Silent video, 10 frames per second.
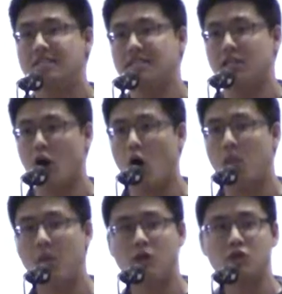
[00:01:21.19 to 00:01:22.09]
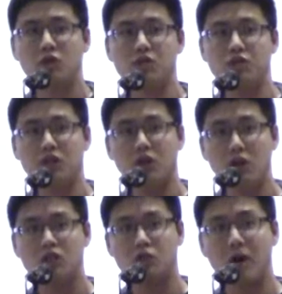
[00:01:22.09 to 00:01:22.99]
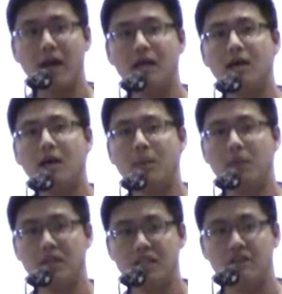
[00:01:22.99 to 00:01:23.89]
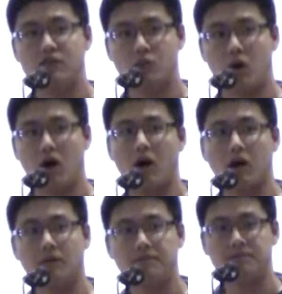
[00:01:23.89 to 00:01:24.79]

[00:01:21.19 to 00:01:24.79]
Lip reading: See, an almost Christian looks right, but lives wrong.